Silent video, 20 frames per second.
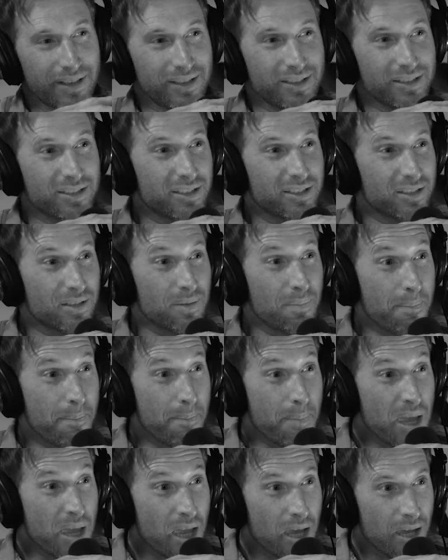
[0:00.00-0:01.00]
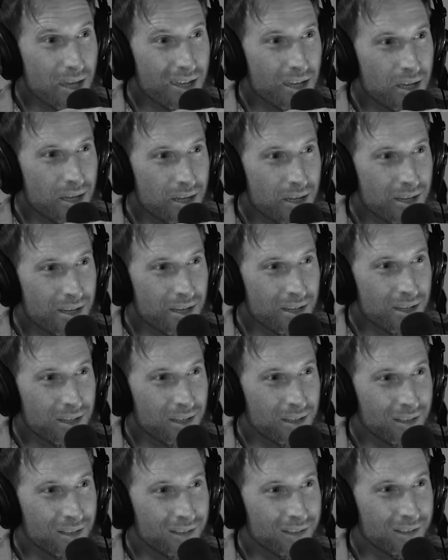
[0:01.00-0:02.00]
Again, I didn't know her as
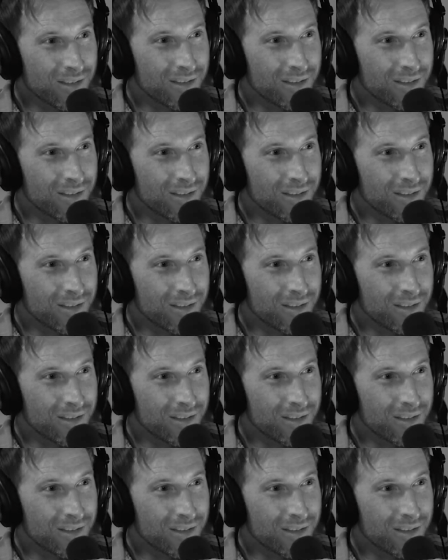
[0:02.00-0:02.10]
shy.